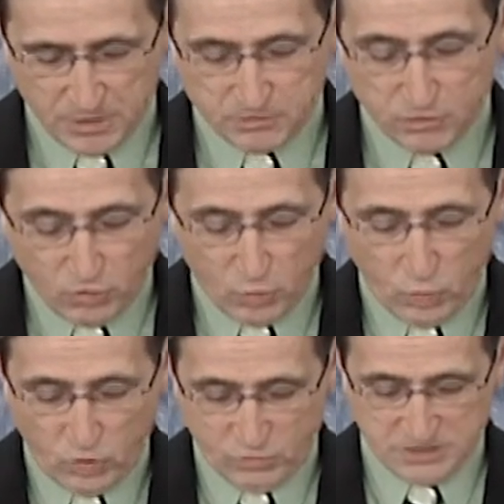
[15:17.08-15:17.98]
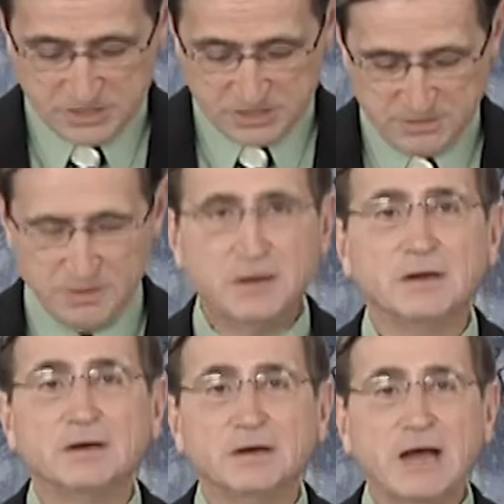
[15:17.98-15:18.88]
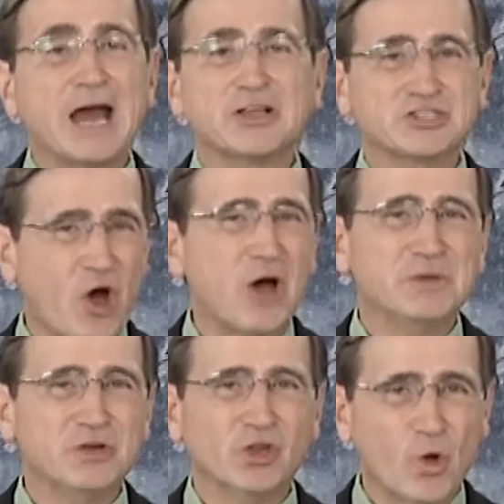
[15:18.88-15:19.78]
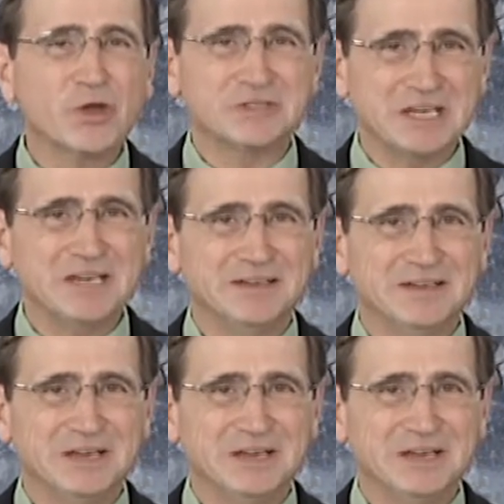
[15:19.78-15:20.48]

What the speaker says: through the wounds, God has taught me loyalty.